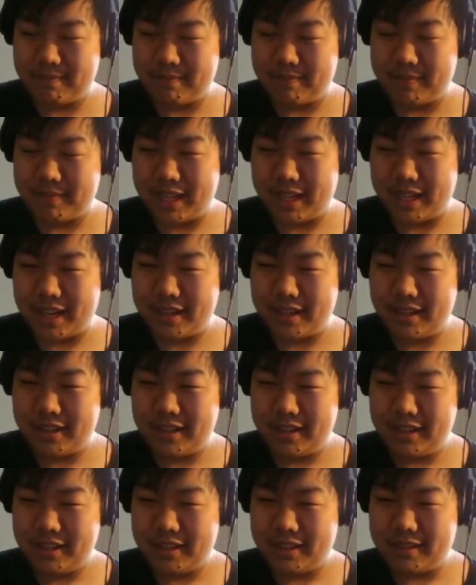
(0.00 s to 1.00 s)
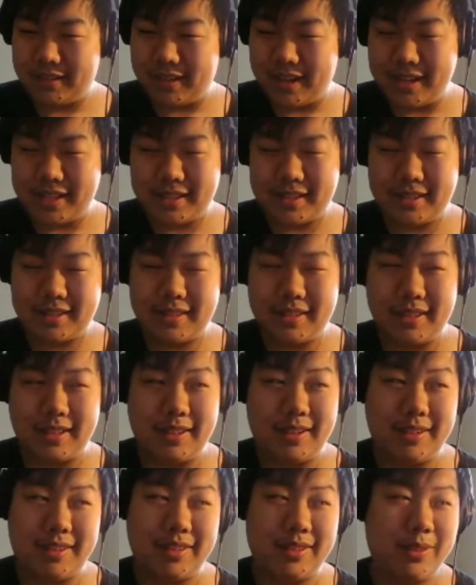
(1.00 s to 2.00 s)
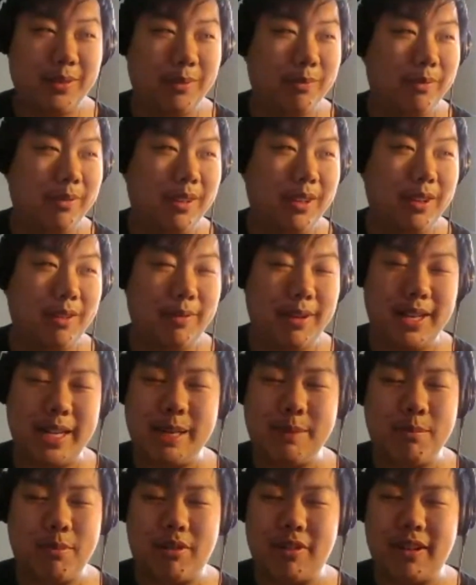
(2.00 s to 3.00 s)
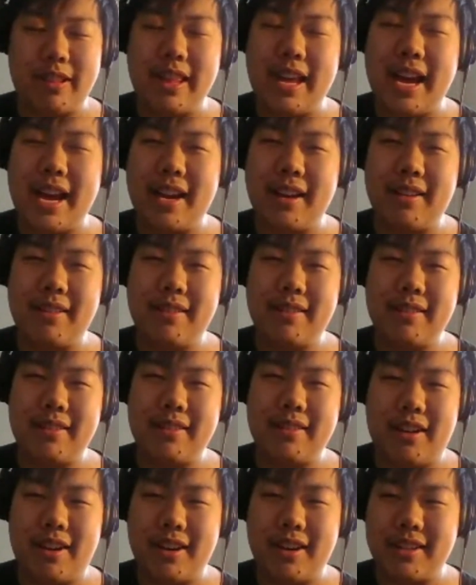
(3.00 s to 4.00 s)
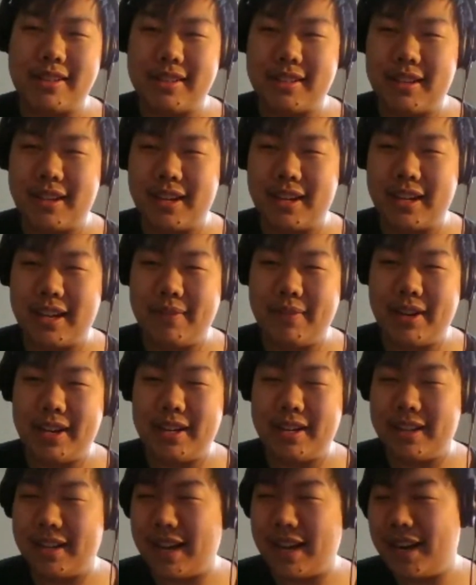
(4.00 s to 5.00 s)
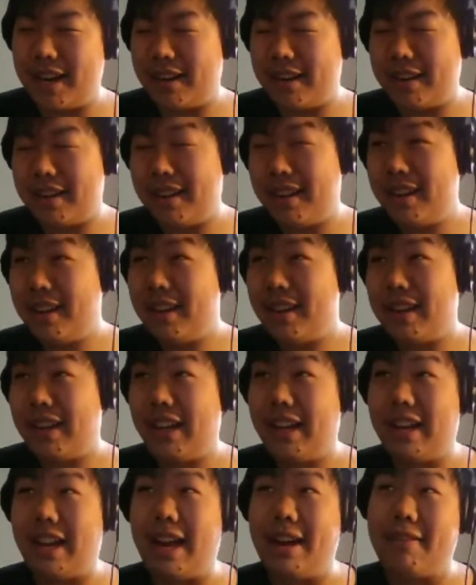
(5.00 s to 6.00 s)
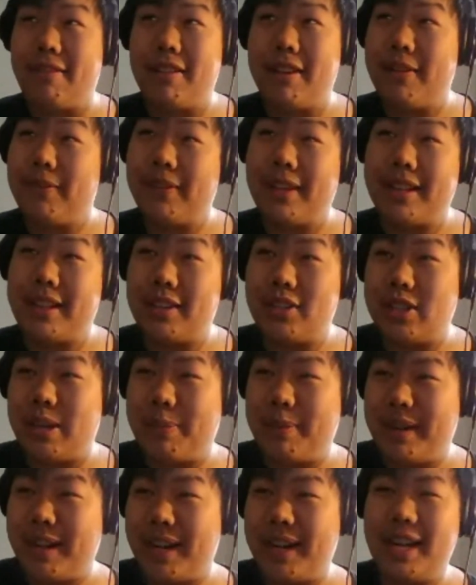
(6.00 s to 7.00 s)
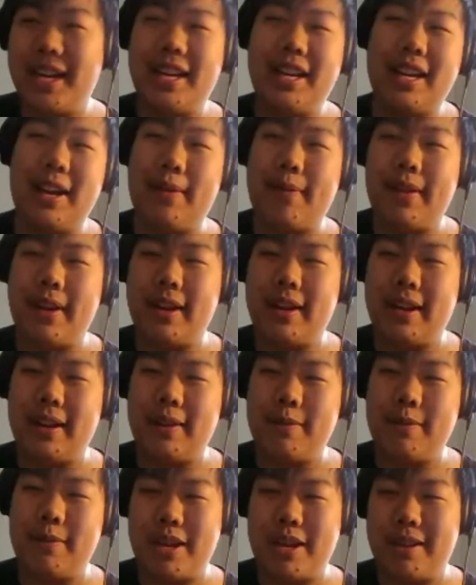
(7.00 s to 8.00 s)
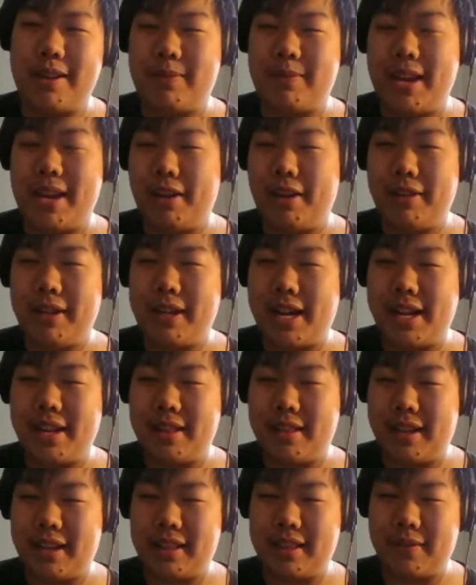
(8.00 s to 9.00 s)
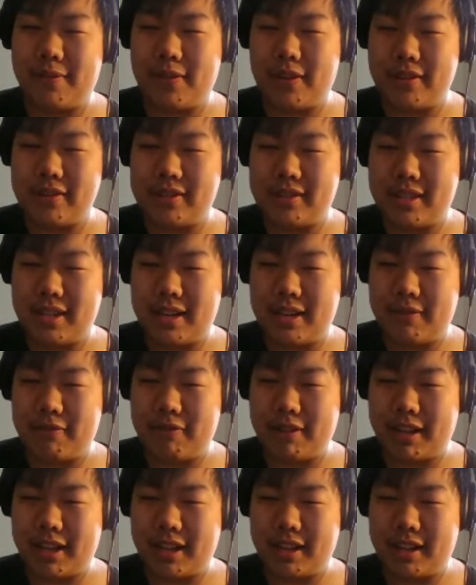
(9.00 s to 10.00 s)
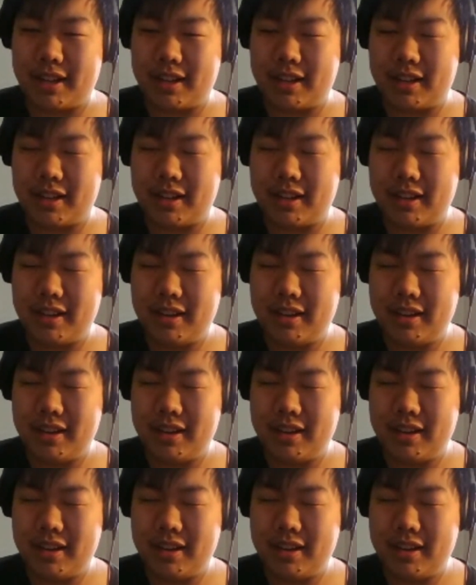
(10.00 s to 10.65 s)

yeah, that's uh, we need more of that, honestly. I mean, not I would have liked the Gemini if it, it but I only got like the first uh, freaking